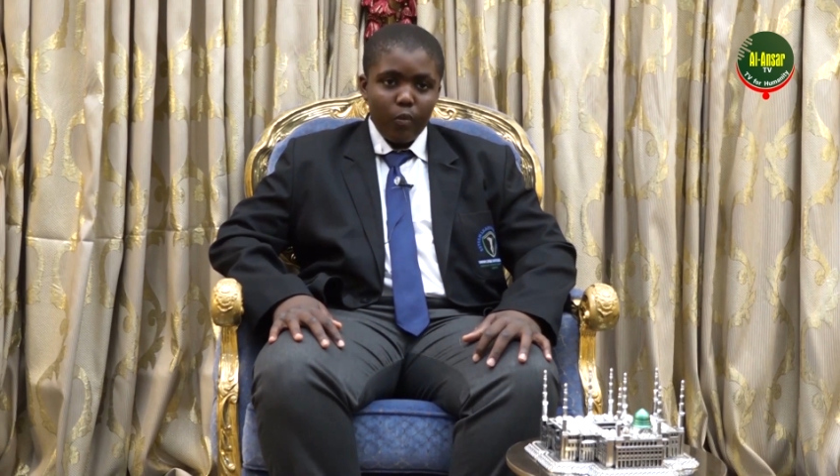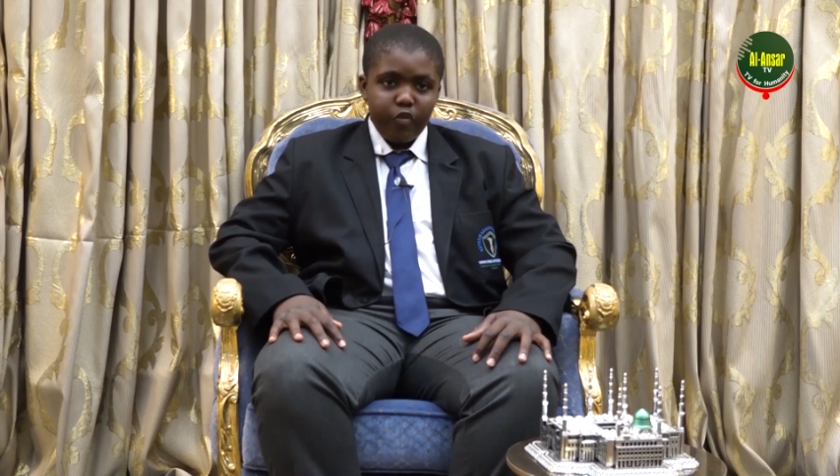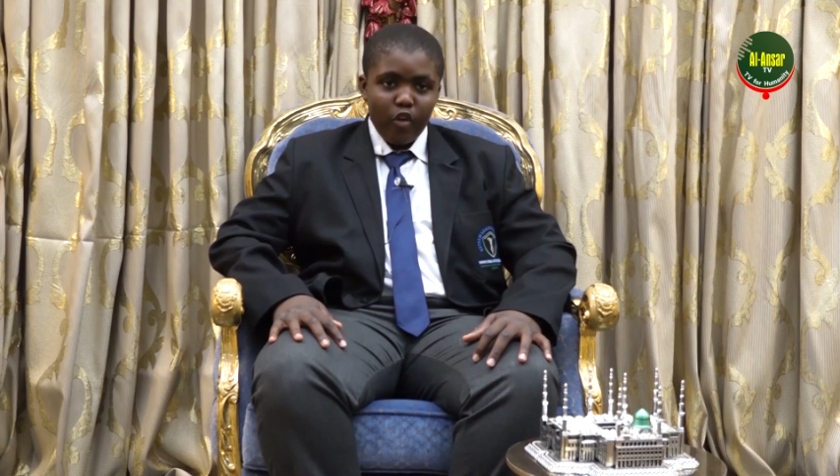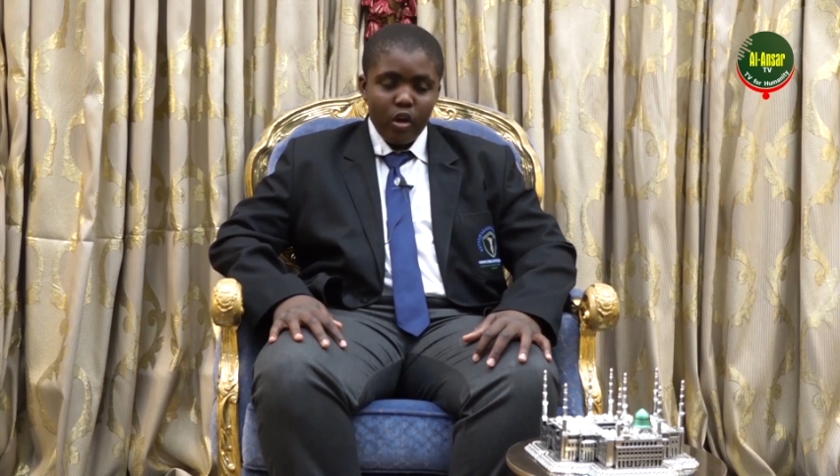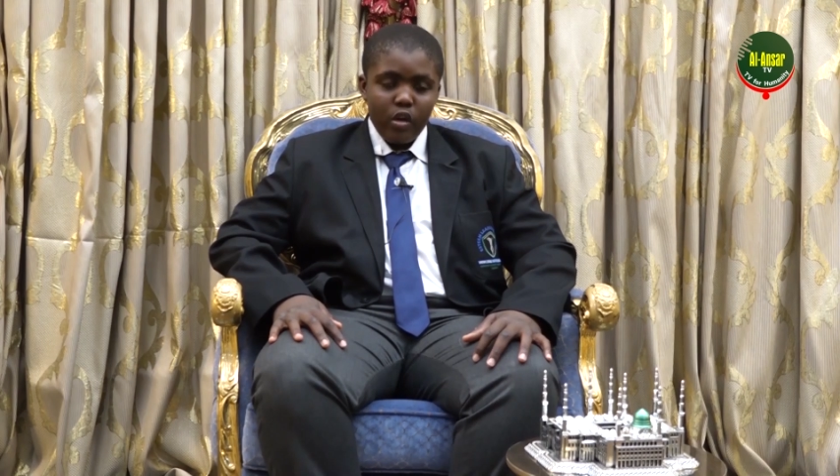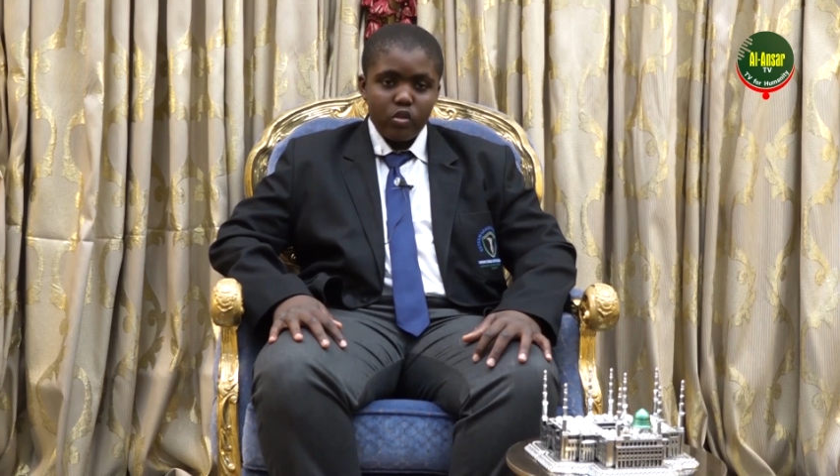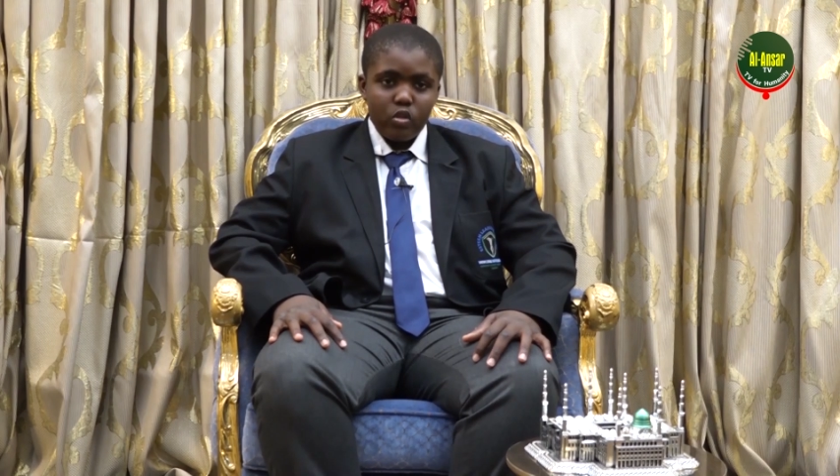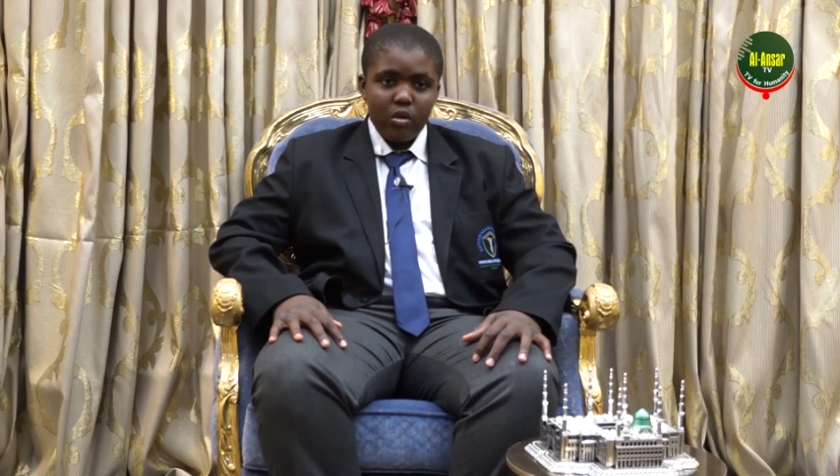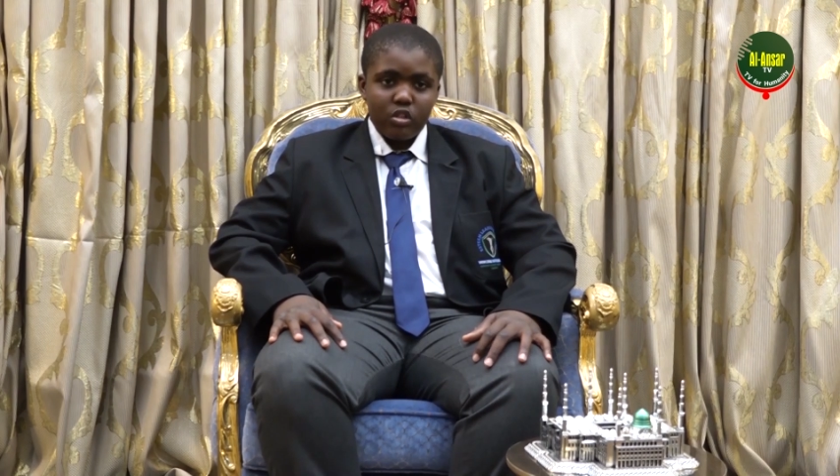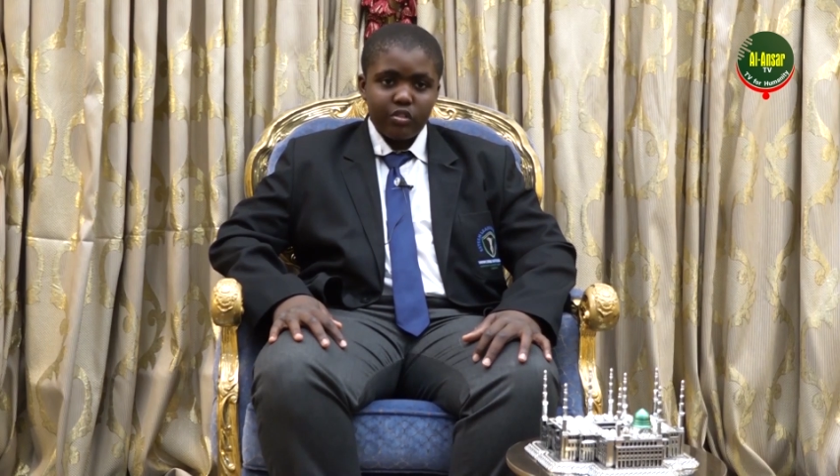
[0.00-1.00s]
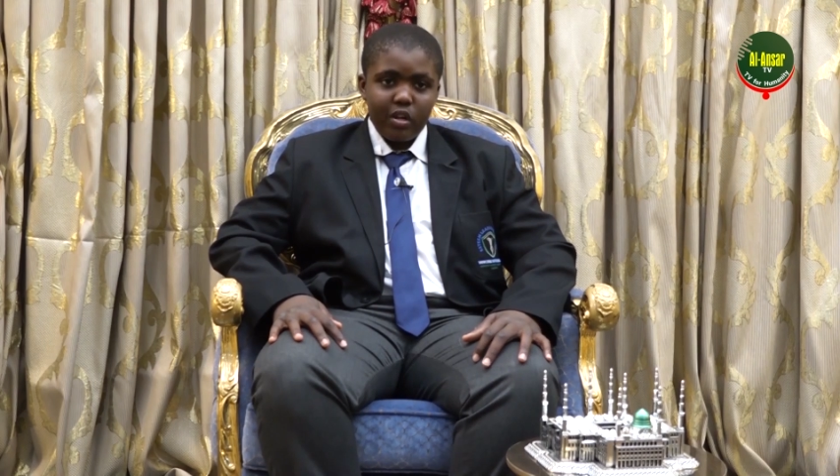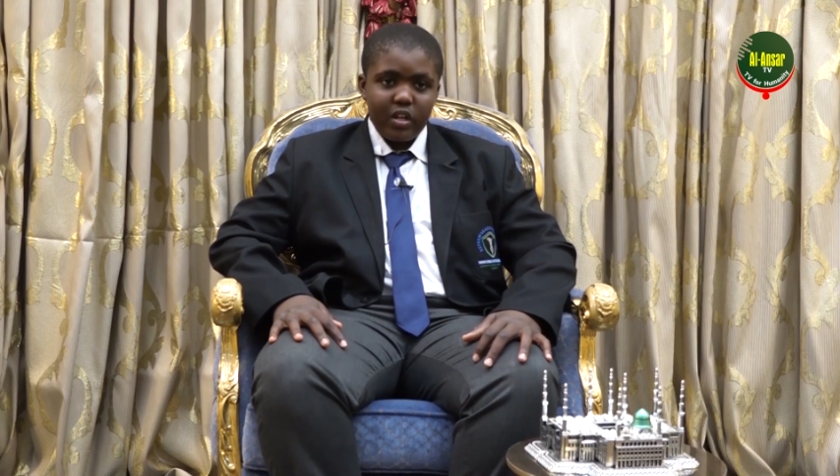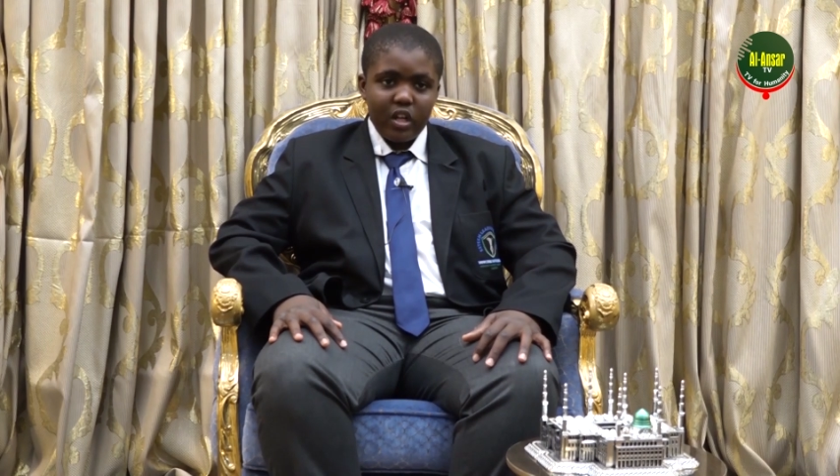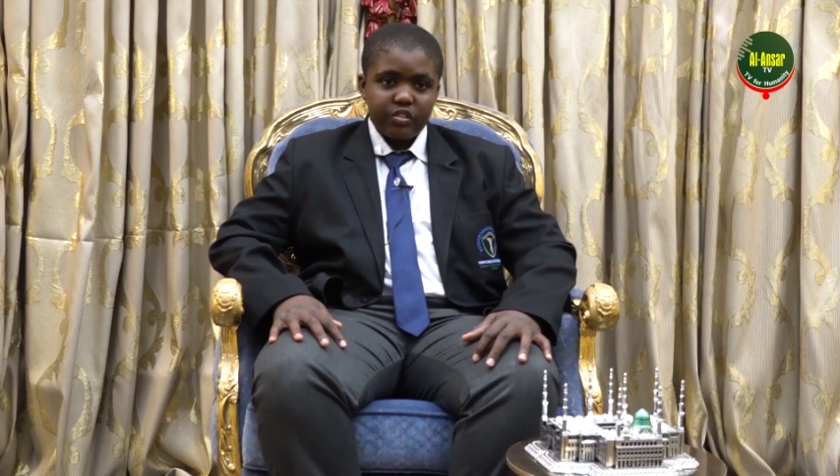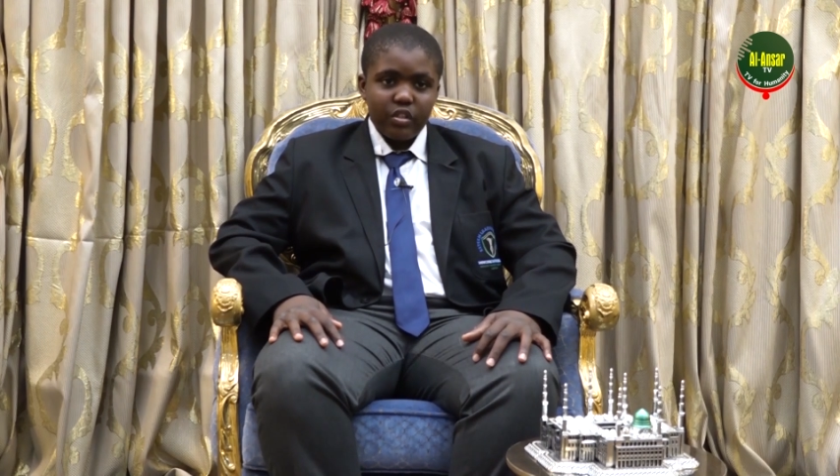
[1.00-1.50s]
Following Umar's
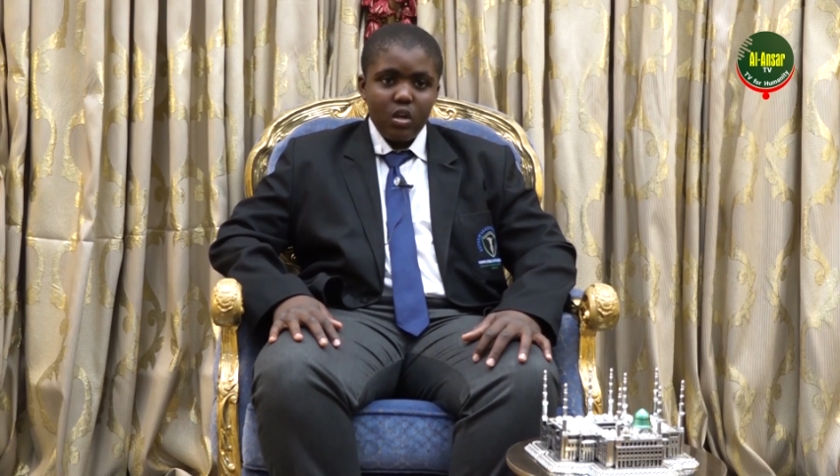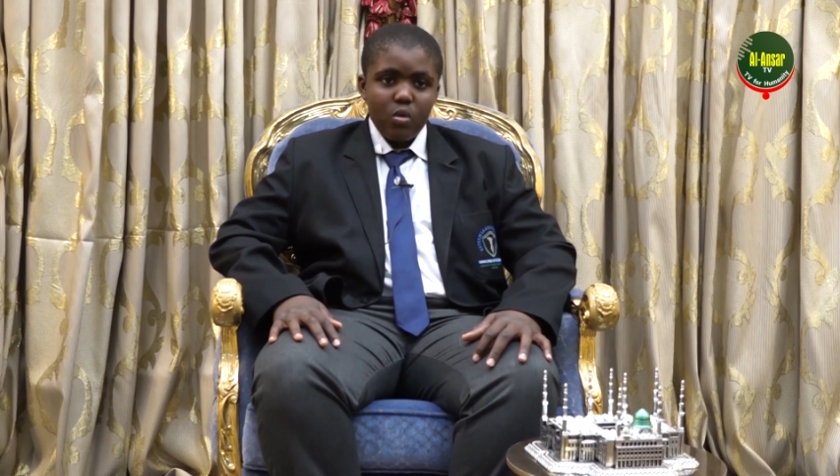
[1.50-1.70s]
orders,